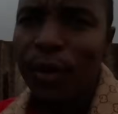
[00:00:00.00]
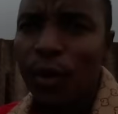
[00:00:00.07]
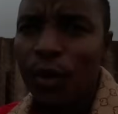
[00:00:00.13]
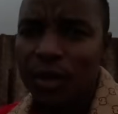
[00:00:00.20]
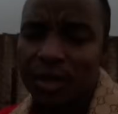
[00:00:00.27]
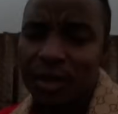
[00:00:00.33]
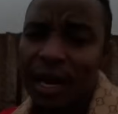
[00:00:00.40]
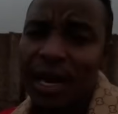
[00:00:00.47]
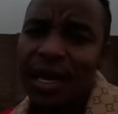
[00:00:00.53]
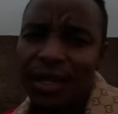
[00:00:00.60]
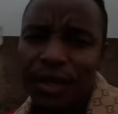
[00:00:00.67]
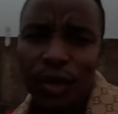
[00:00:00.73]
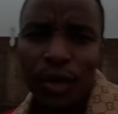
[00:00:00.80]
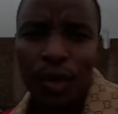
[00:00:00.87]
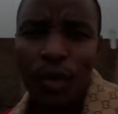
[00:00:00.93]
was right
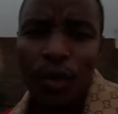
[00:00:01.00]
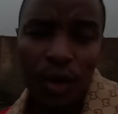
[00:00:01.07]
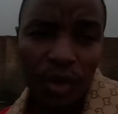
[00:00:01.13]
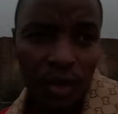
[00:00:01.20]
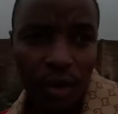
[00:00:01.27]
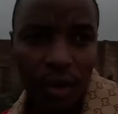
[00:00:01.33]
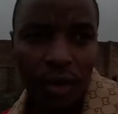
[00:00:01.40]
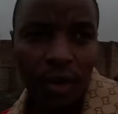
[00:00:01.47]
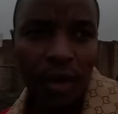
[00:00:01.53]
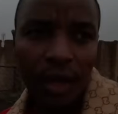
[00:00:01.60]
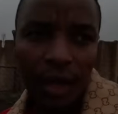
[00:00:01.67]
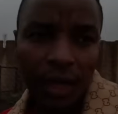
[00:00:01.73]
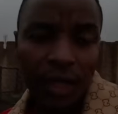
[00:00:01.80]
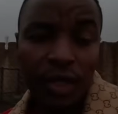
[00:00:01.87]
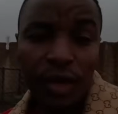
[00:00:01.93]
or who was wrong.
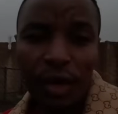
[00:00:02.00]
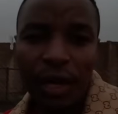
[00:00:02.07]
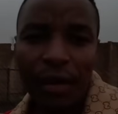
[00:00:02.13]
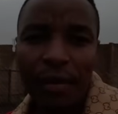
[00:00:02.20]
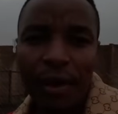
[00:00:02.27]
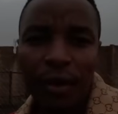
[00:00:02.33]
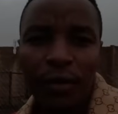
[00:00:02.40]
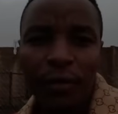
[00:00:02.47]
It's all about